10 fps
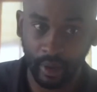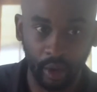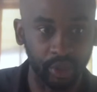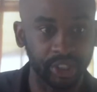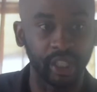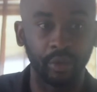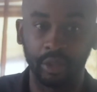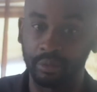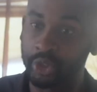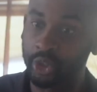I would share with
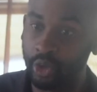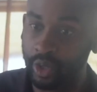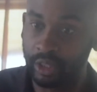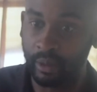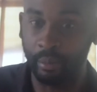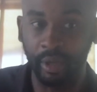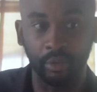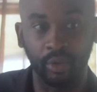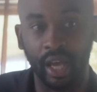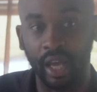them stories about
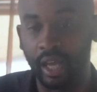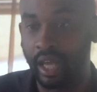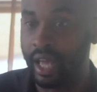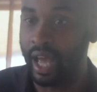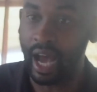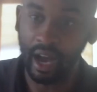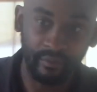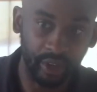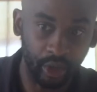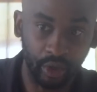people that
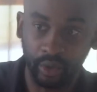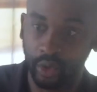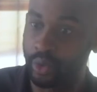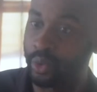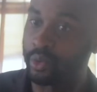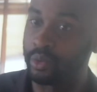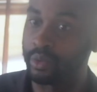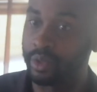I've known who,